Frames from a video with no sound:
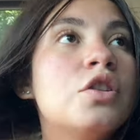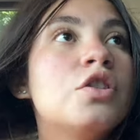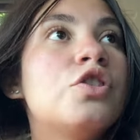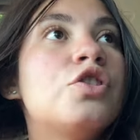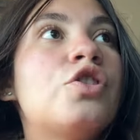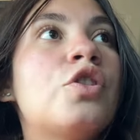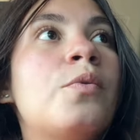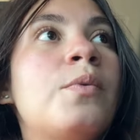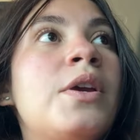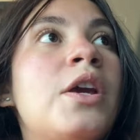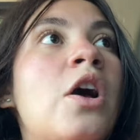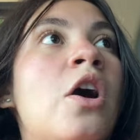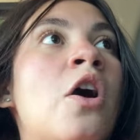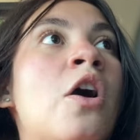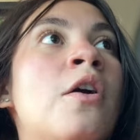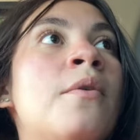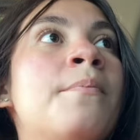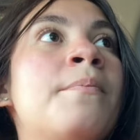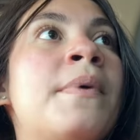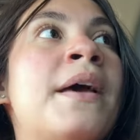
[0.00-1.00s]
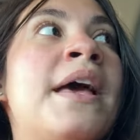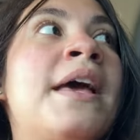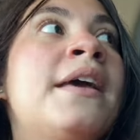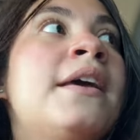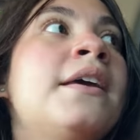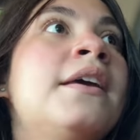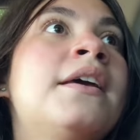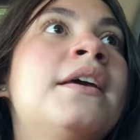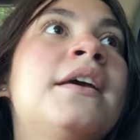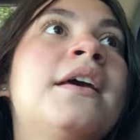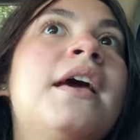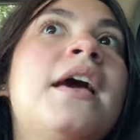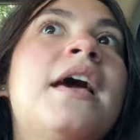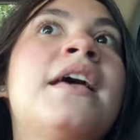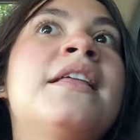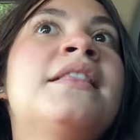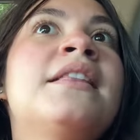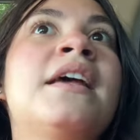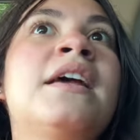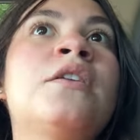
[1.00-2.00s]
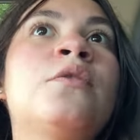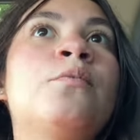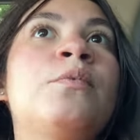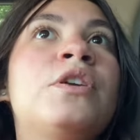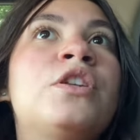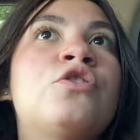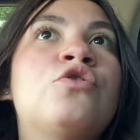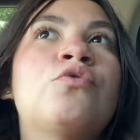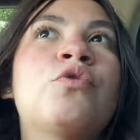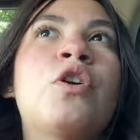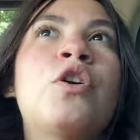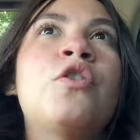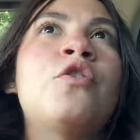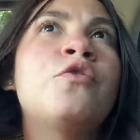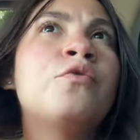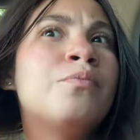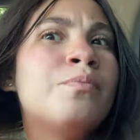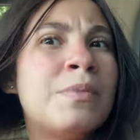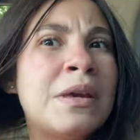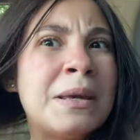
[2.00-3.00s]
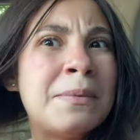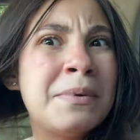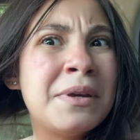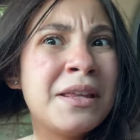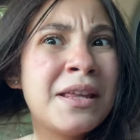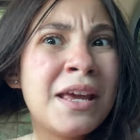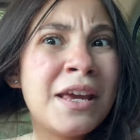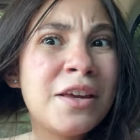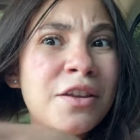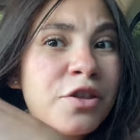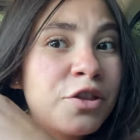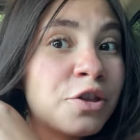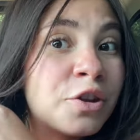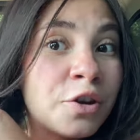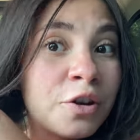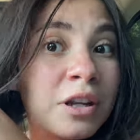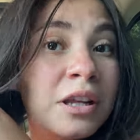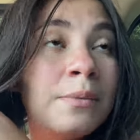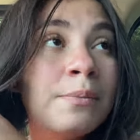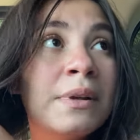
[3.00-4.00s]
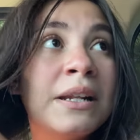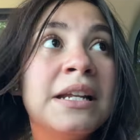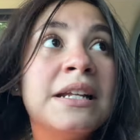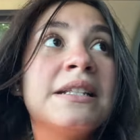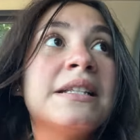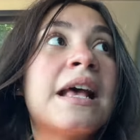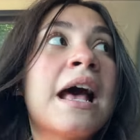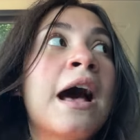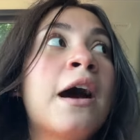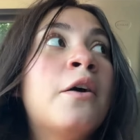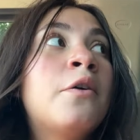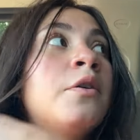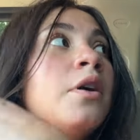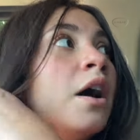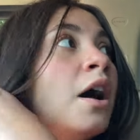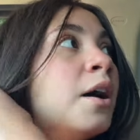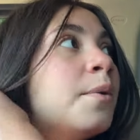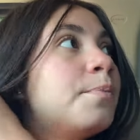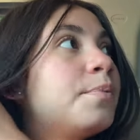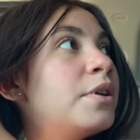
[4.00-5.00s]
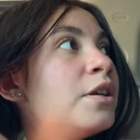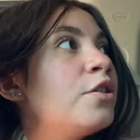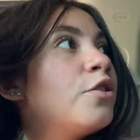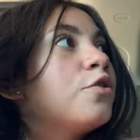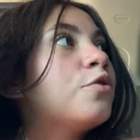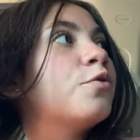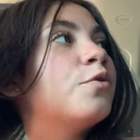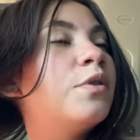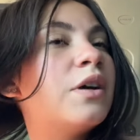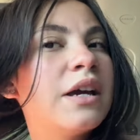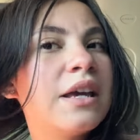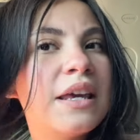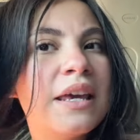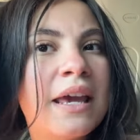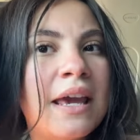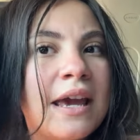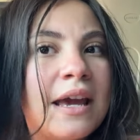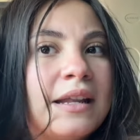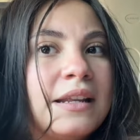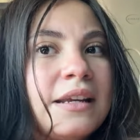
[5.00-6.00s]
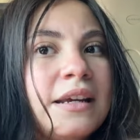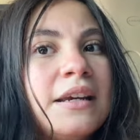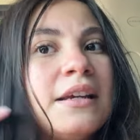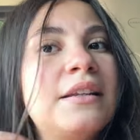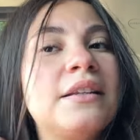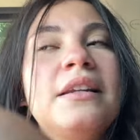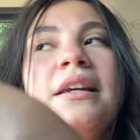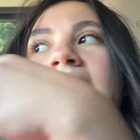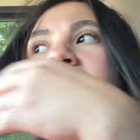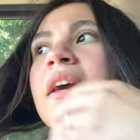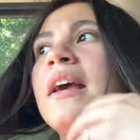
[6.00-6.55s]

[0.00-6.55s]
So we all met and then we drove maybe like 30 minutes out up and through a canyon.